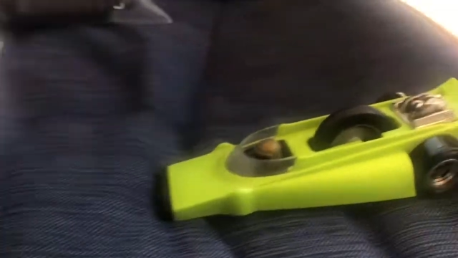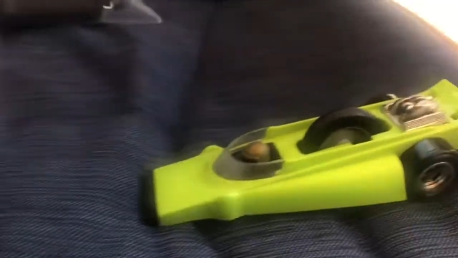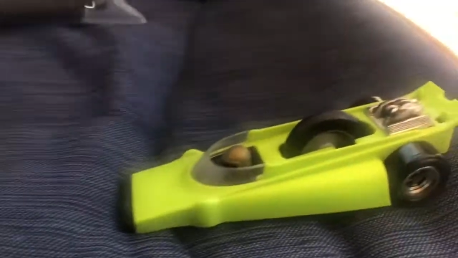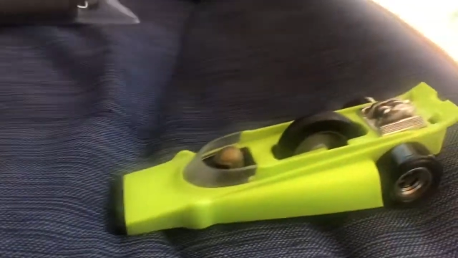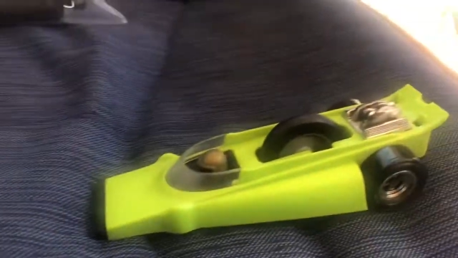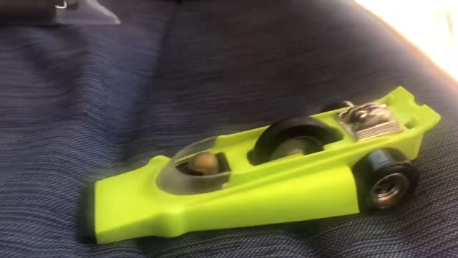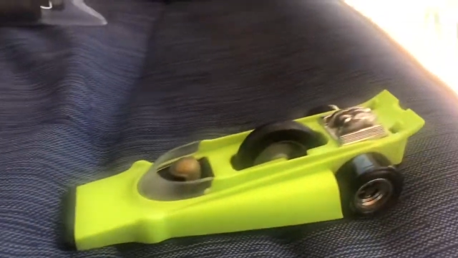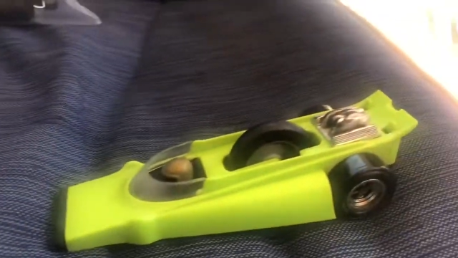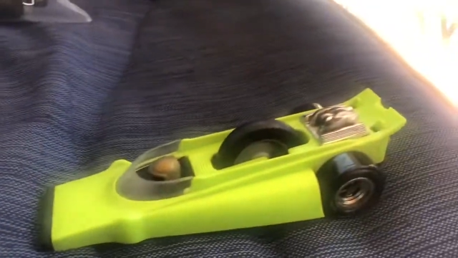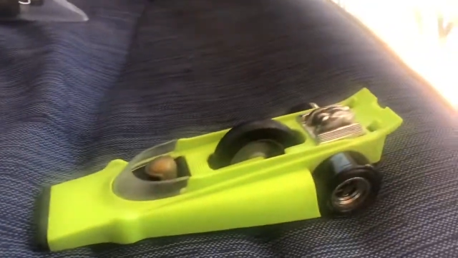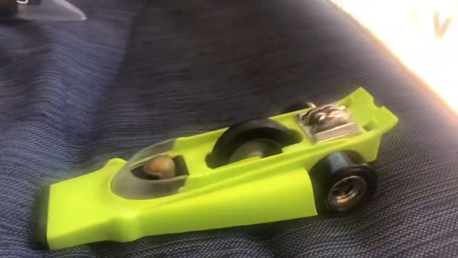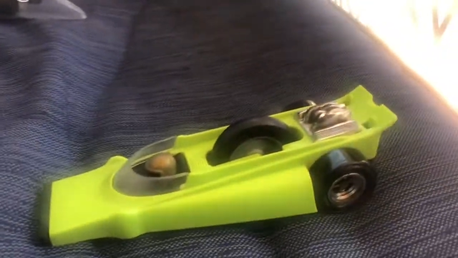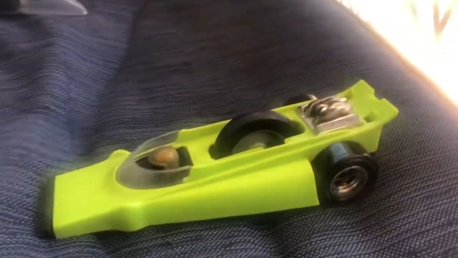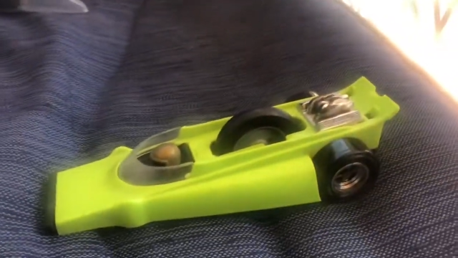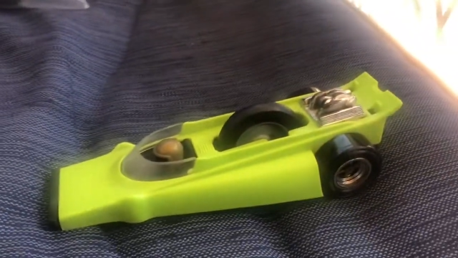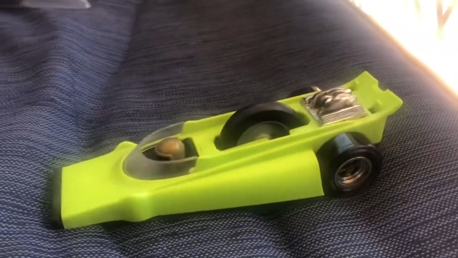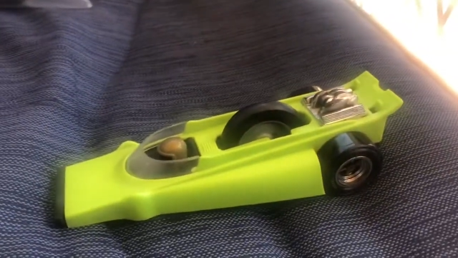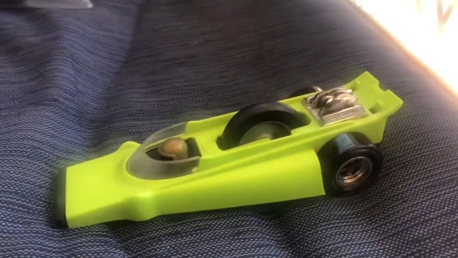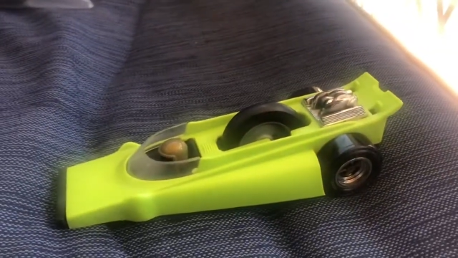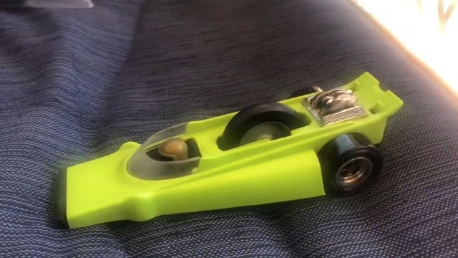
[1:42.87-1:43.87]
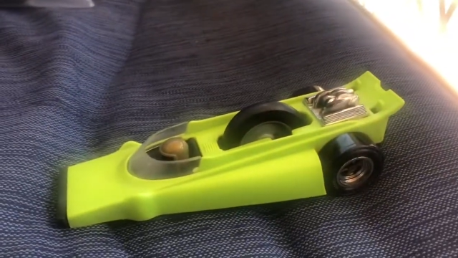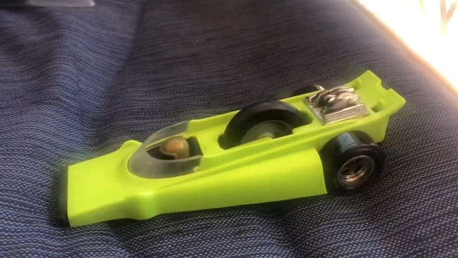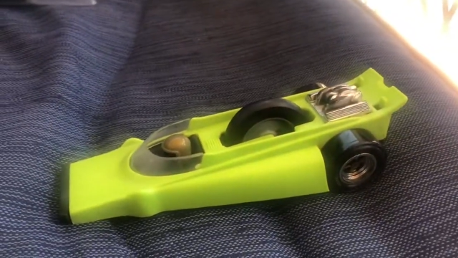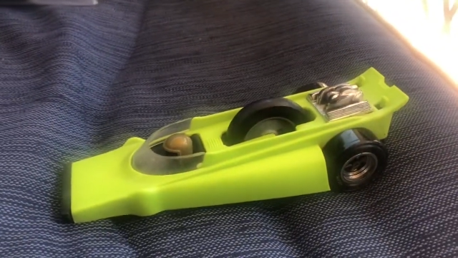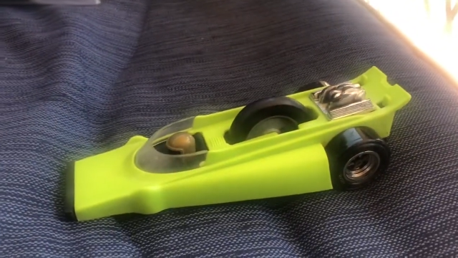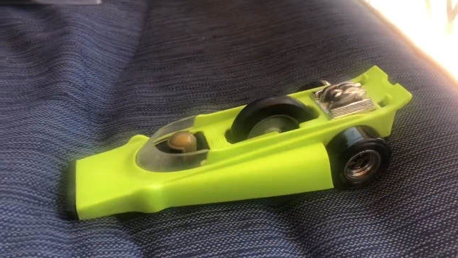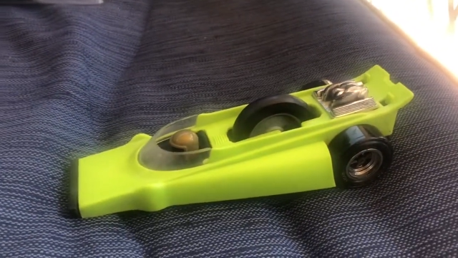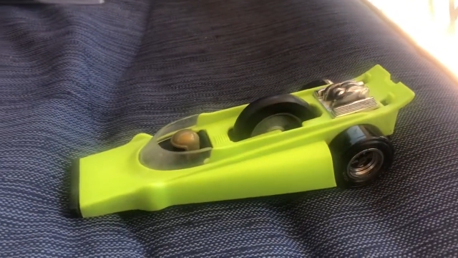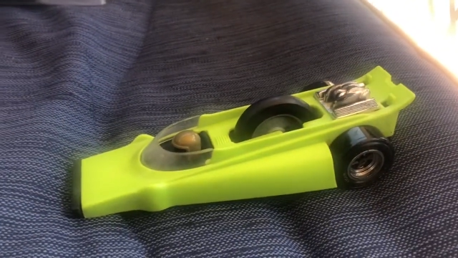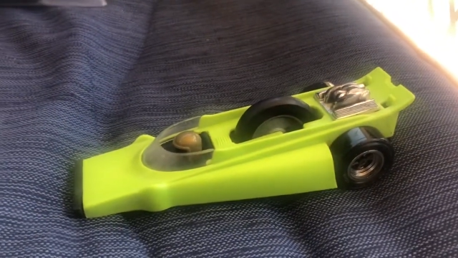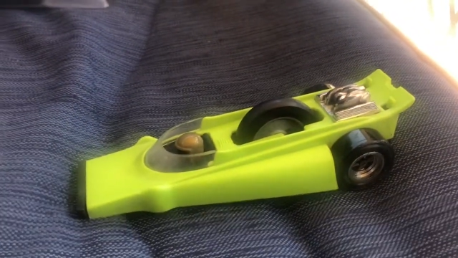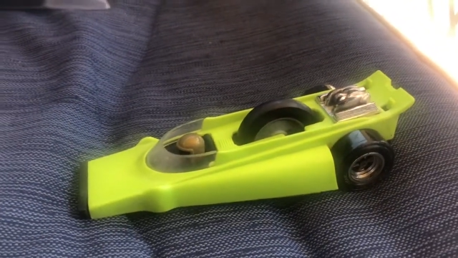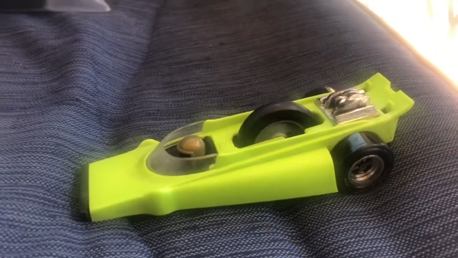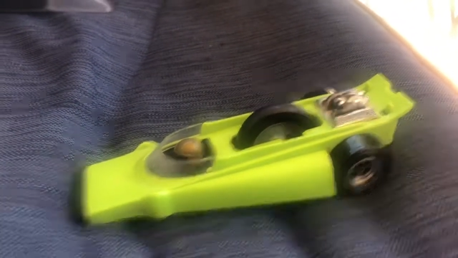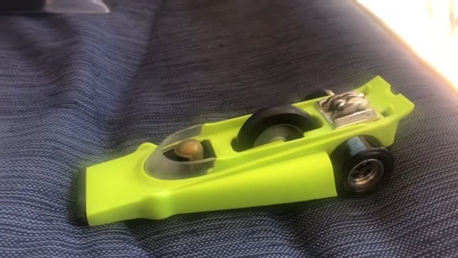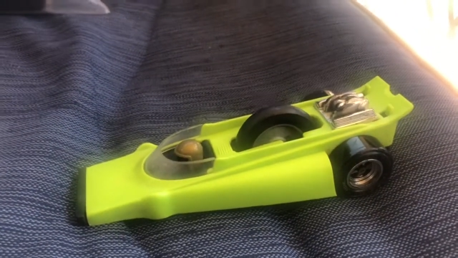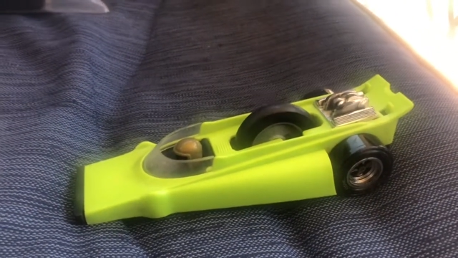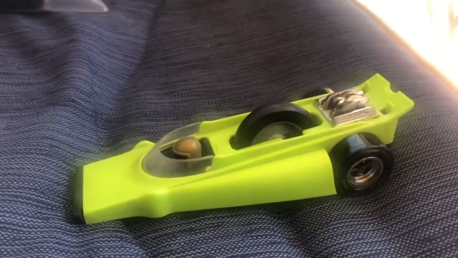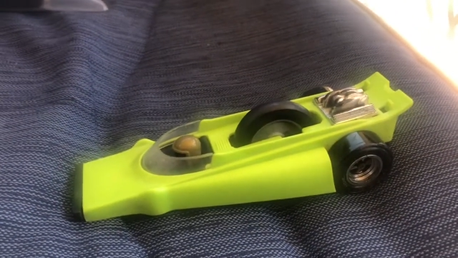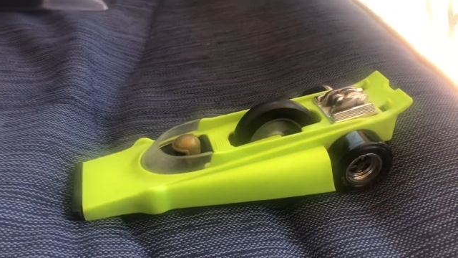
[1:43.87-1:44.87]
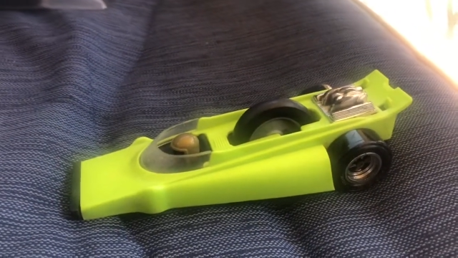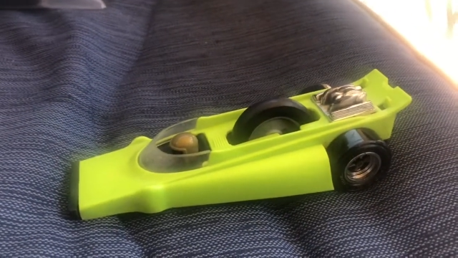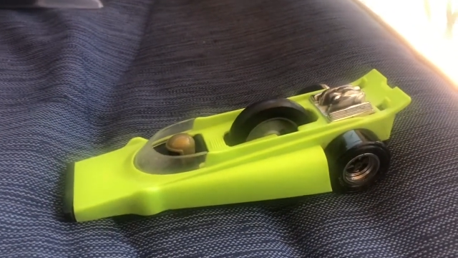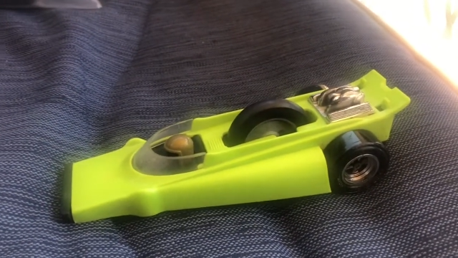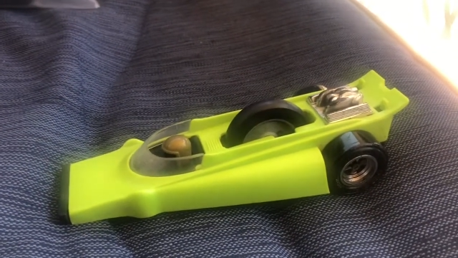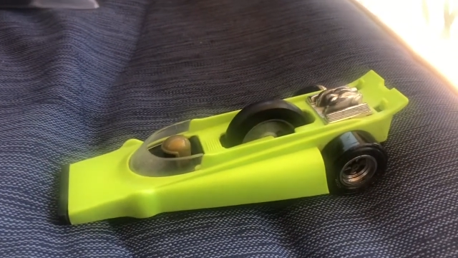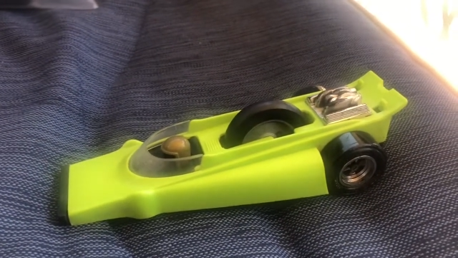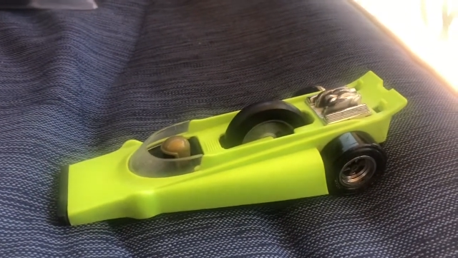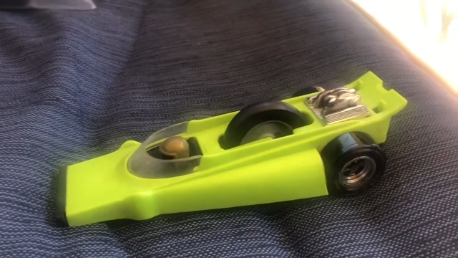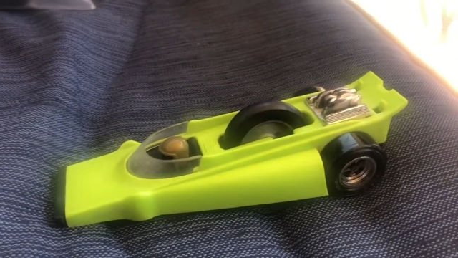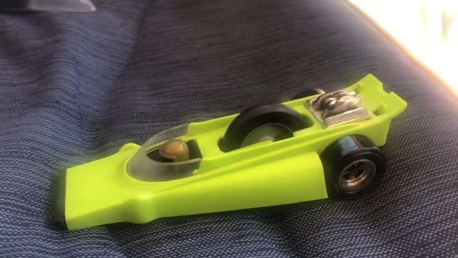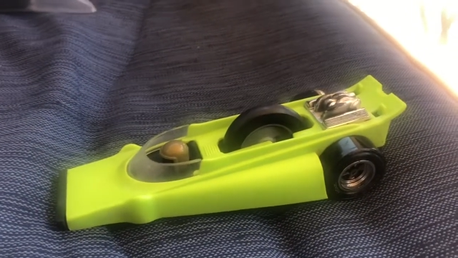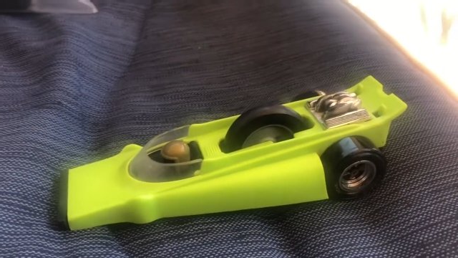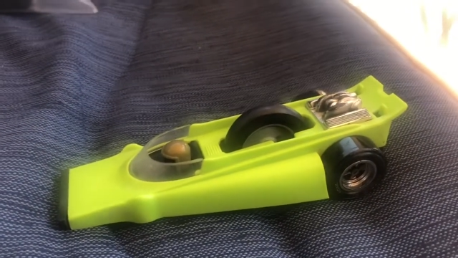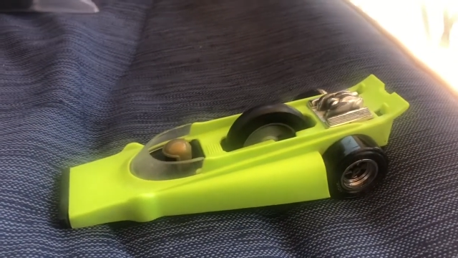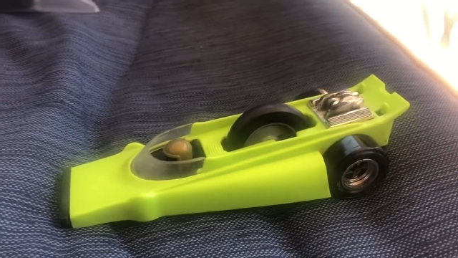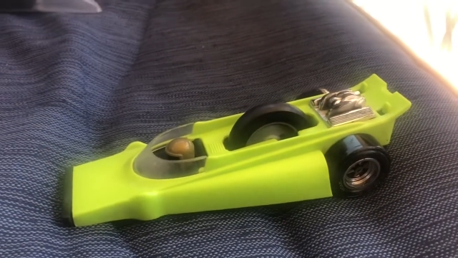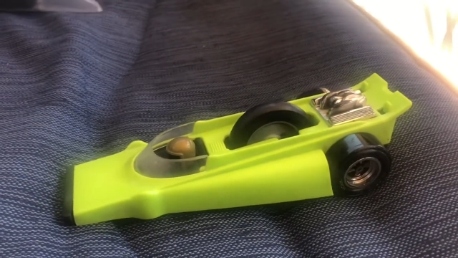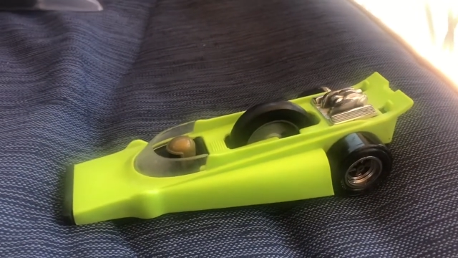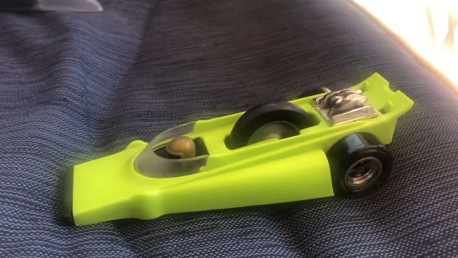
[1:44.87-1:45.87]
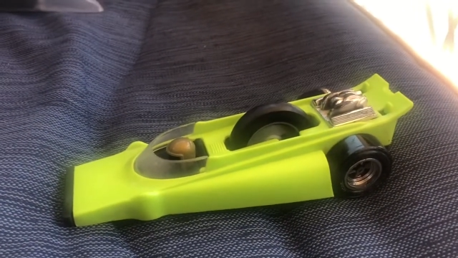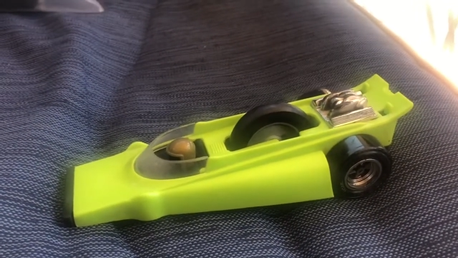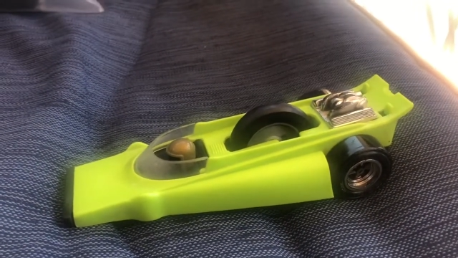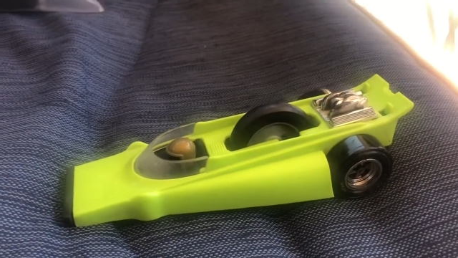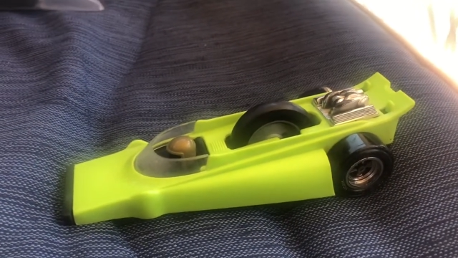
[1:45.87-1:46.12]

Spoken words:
Nobody's mouth can be seen.